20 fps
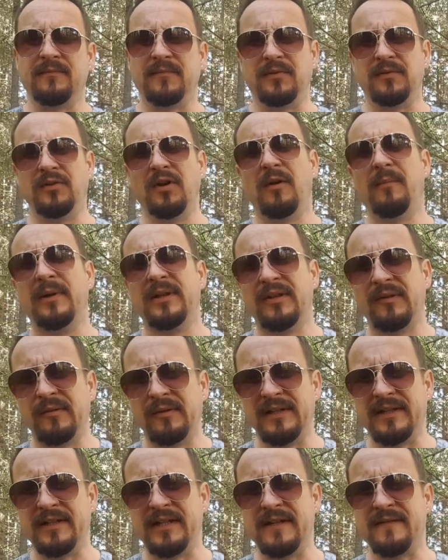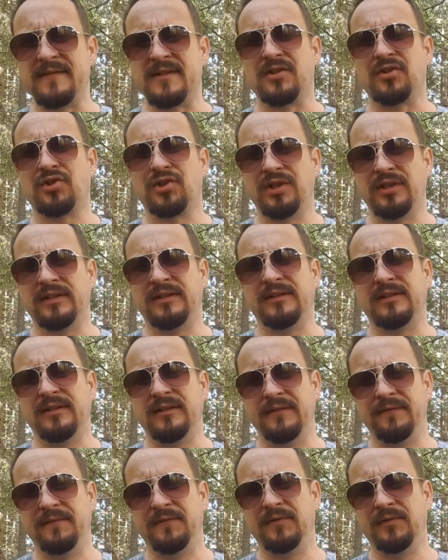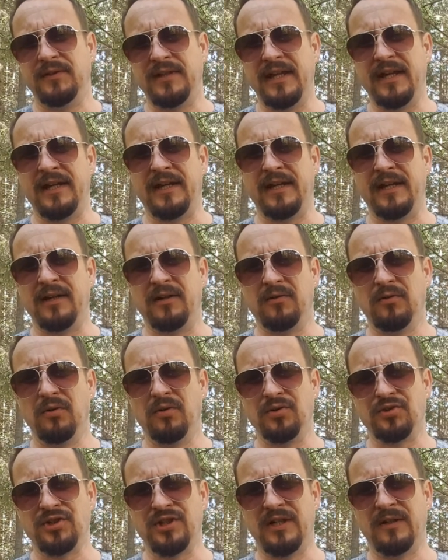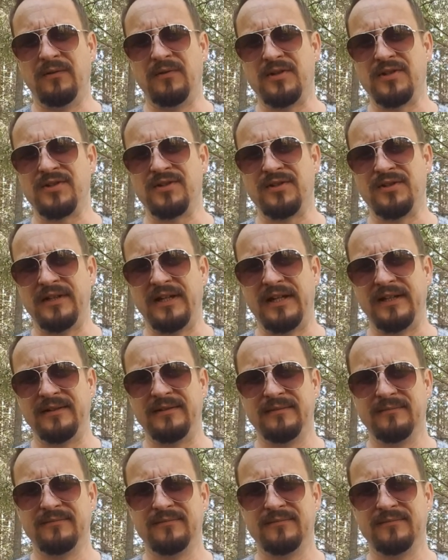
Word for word: Nobody really gives a shit if you're taking a cold shower or not.